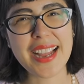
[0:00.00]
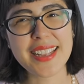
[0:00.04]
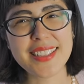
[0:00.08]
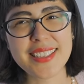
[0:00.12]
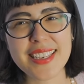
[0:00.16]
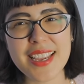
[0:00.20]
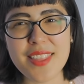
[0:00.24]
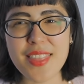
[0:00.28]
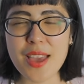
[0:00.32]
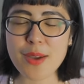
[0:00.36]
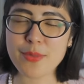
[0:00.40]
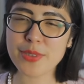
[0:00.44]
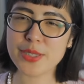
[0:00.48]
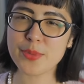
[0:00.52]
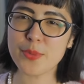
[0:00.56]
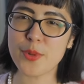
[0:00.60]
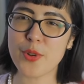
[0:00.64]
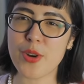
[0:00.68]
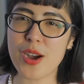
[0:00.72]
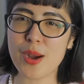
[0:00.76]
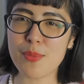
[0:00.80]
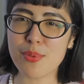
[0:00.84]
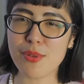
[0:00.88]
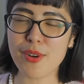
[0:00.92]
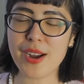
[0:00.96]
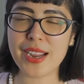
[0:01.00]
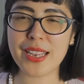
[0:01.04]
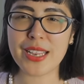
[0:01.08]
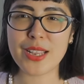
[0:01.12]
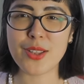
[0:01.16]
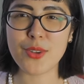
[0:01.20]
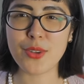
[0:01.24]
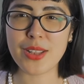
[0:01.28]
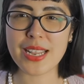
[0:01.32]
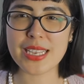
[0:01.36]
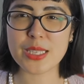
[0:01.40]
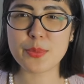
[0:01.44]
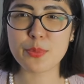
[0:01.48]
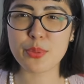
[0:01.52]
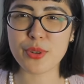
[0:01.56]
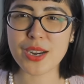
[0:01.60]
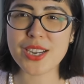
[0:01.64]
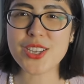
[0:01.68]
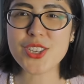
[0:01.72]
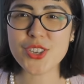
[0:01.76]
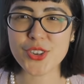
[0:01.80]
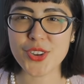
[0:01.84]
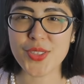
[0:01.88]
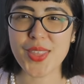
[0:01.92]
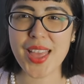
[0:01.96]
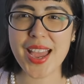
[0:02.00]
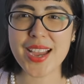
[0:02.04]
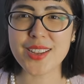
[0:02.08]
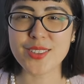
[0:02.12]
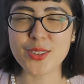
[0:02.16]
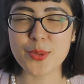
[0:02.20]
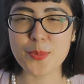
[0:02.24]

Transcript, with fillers: and yeah, that was more upright and a lot less pressure on the